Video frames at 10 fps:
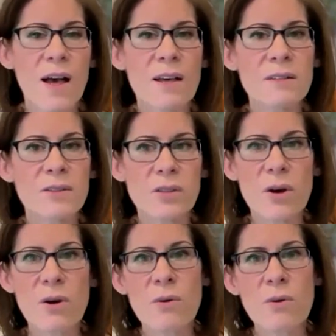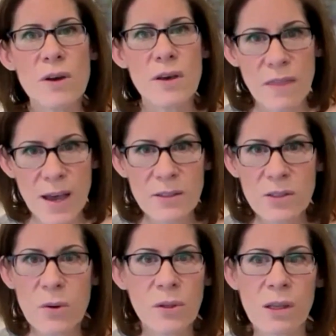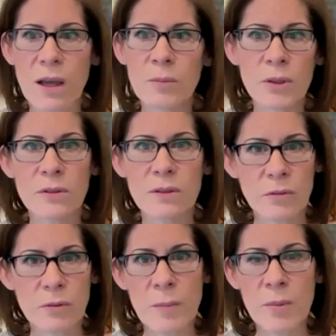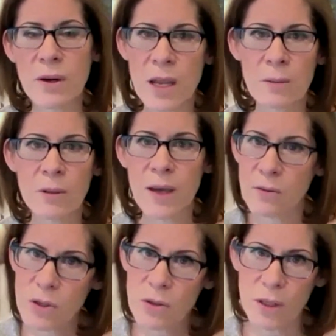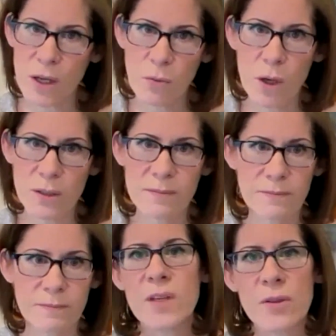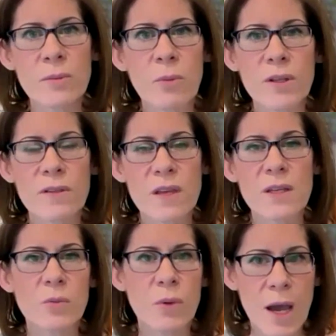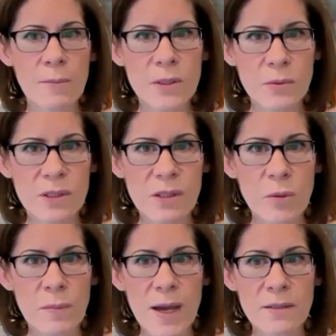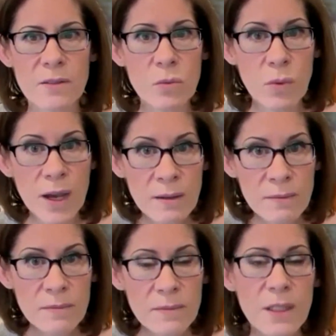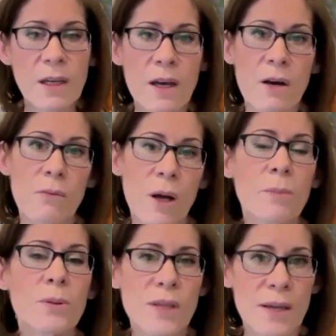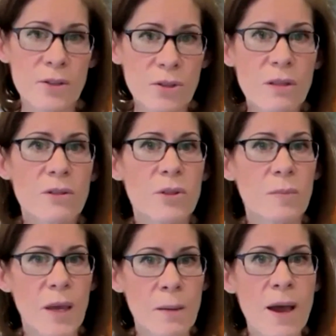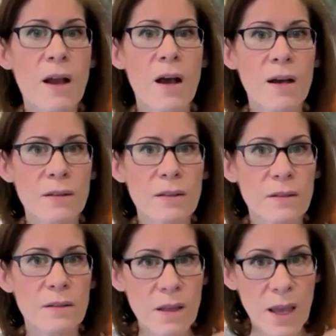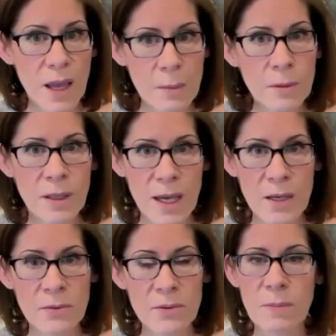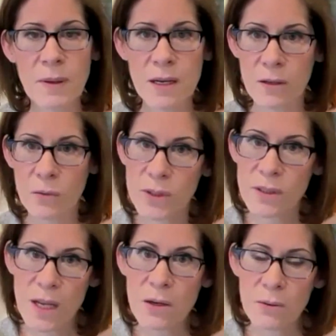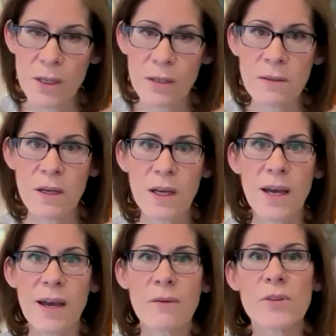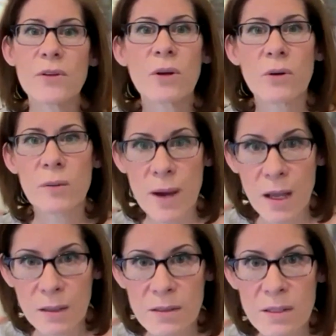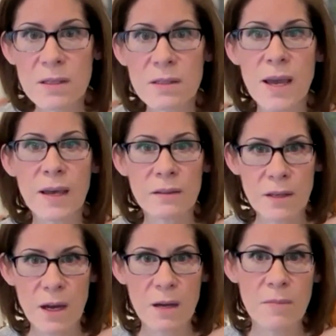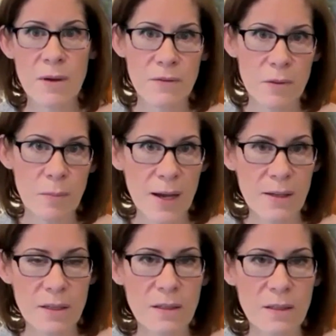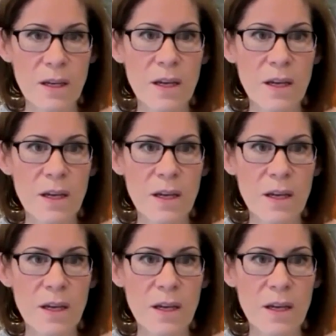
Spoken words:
And so that's totally allowable. Remember, ABLE account, you can only have one. The other important thing is what happens when someone passes away. Well, potentially there's a payback on the ABLE account, depending on what state you're in and what the current policy is at the time of the passing.